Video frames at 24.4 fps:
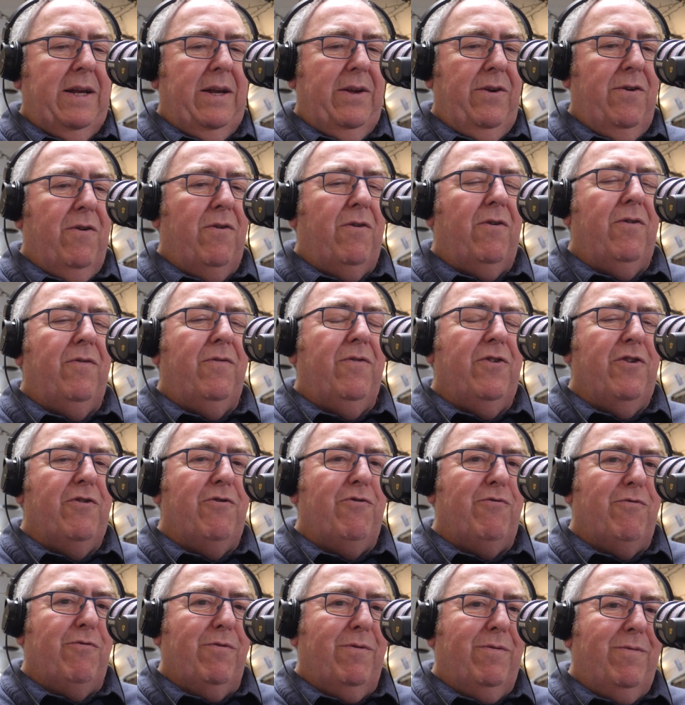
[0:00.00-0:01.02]
not
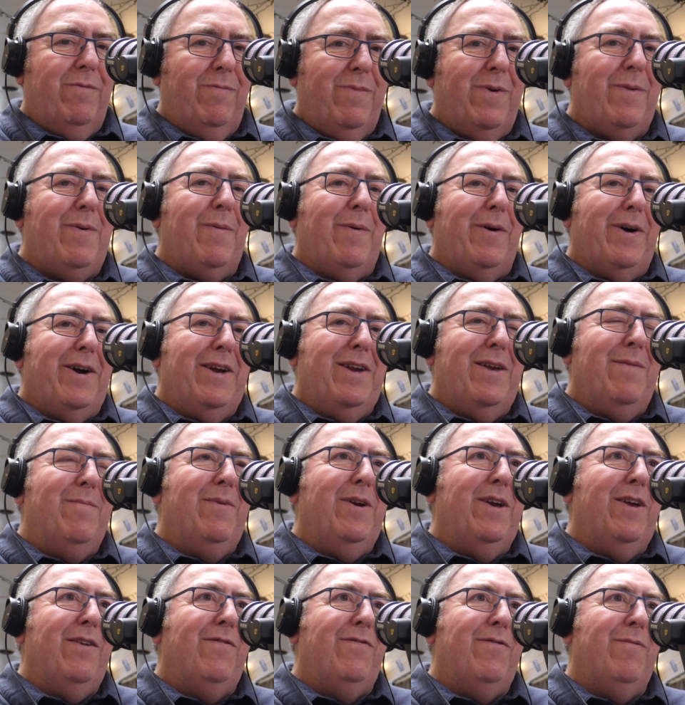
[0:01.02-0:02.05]
unusual by any
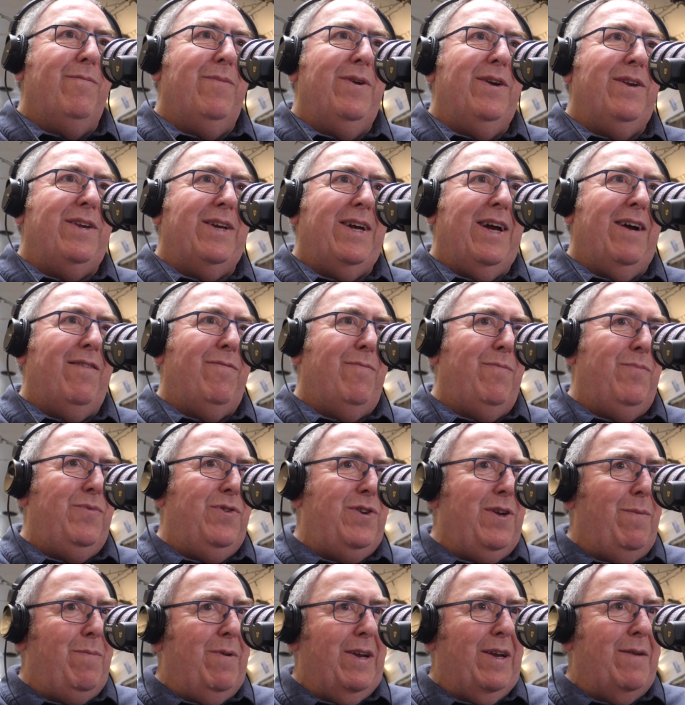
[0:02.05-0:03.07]
means for me to have
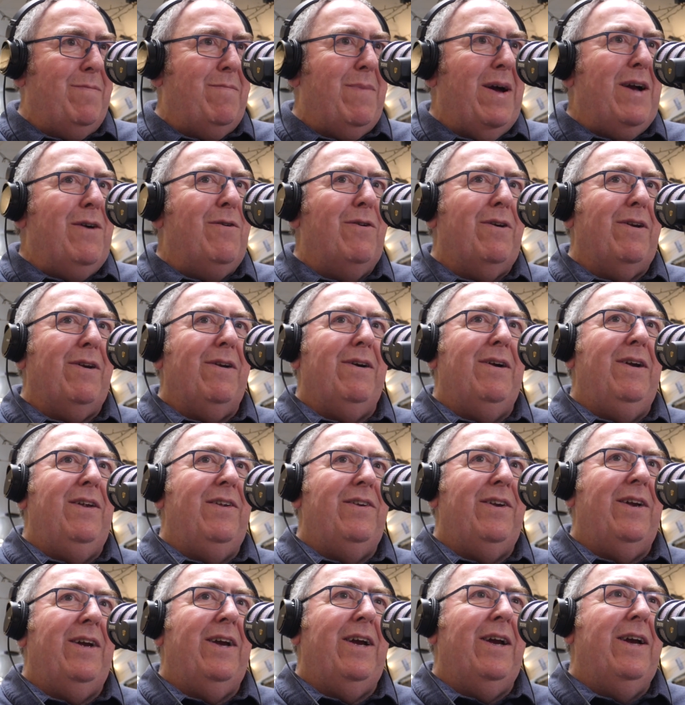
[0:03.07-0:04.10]
typically a male client
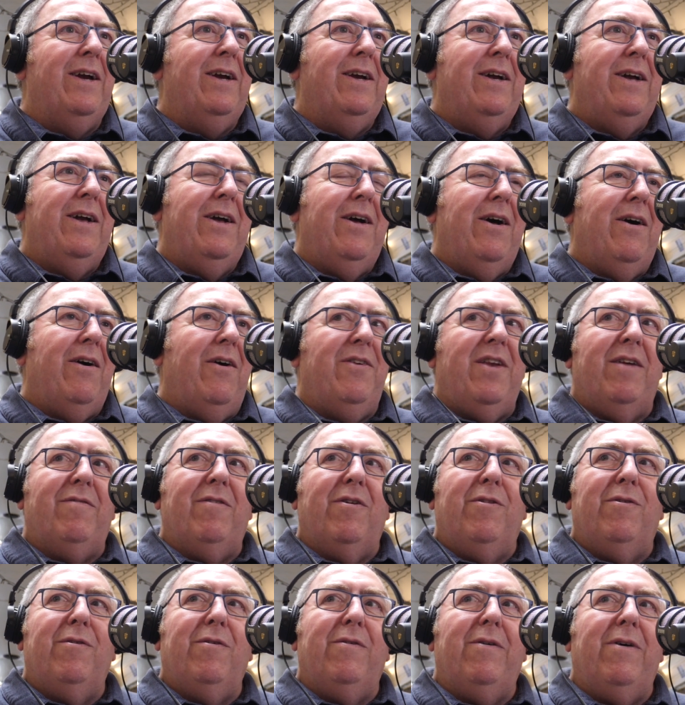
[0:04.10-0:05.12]
saying, I never
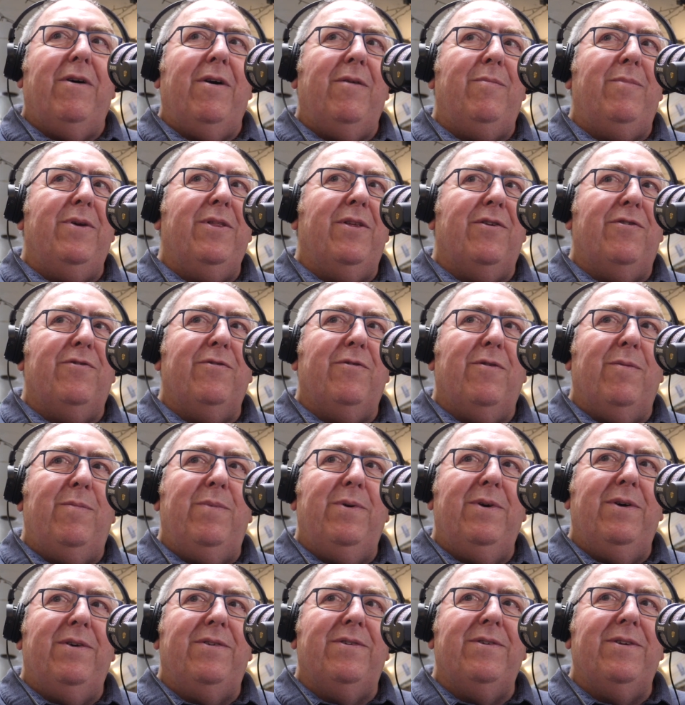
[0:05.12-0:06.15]
thought I'd be the sort of
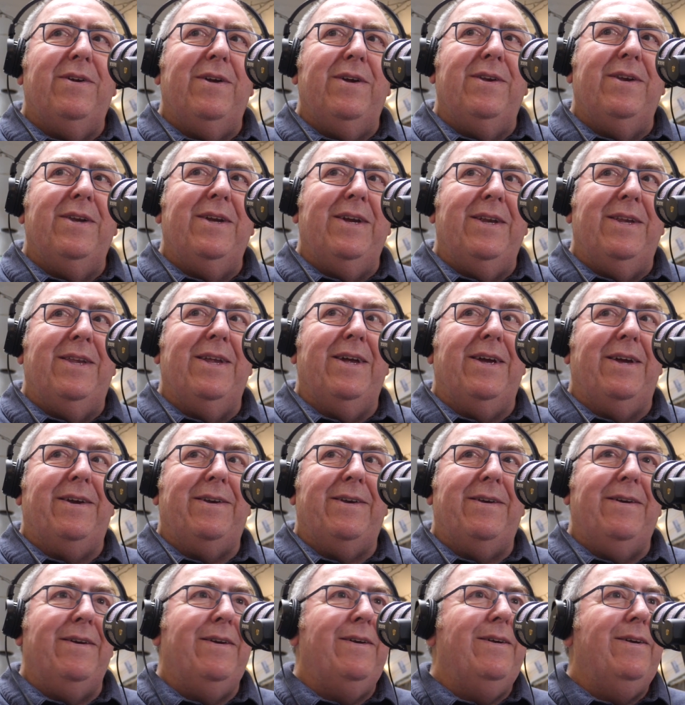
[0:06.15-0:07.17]
person that would need
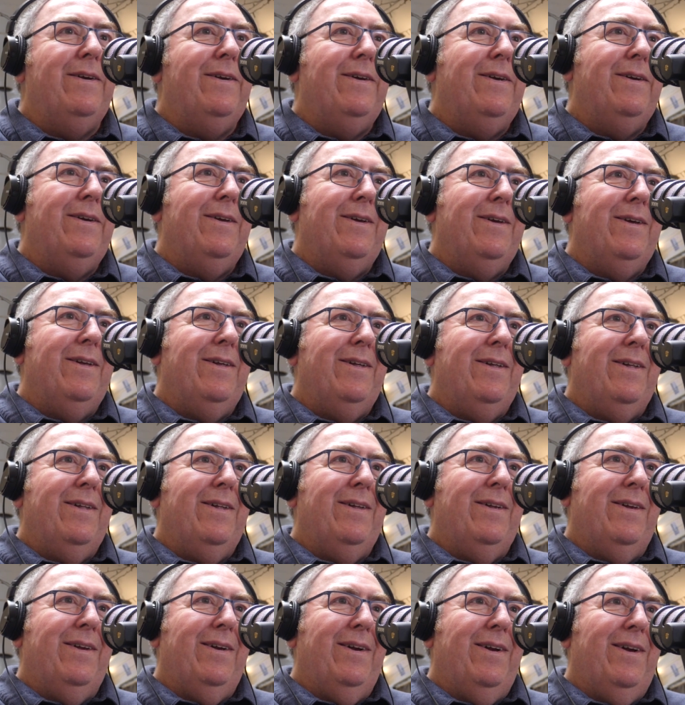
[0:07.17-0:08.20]
this.
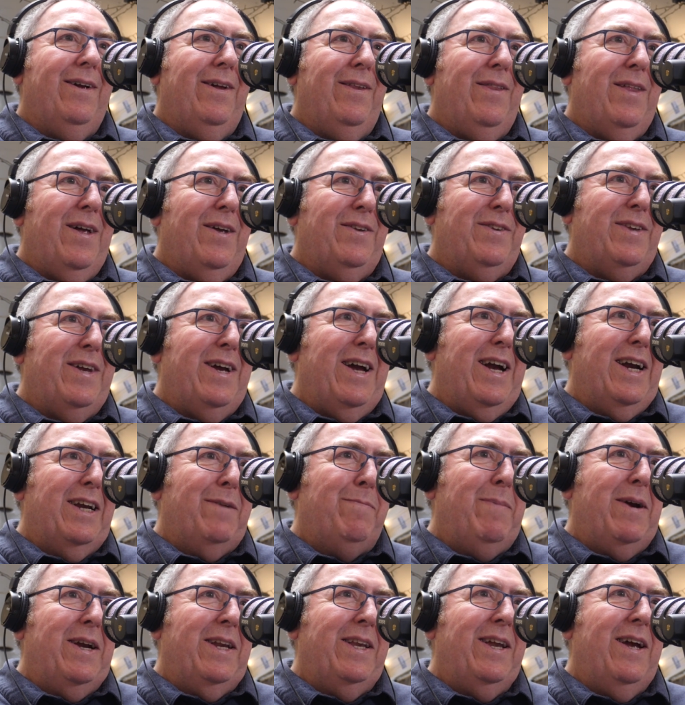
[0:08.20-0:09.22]
And that's the
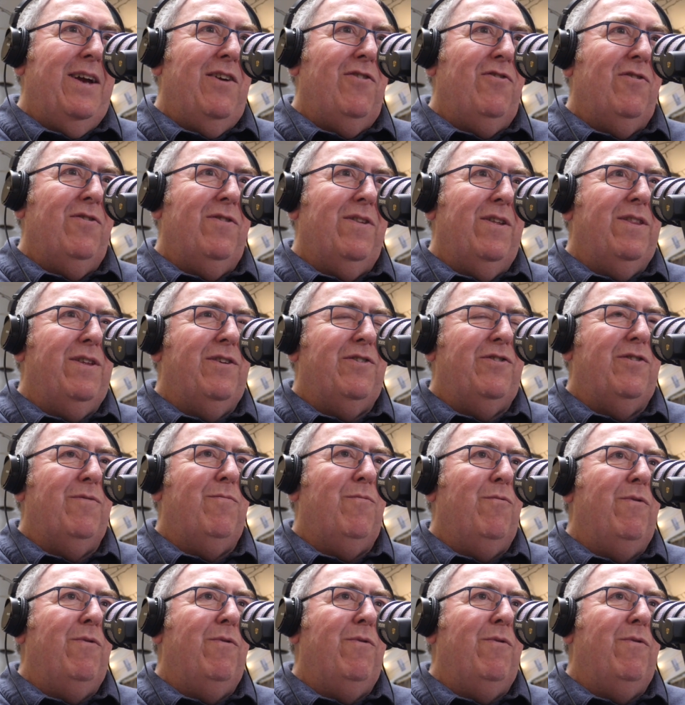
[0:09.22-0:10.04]
expectation that there's some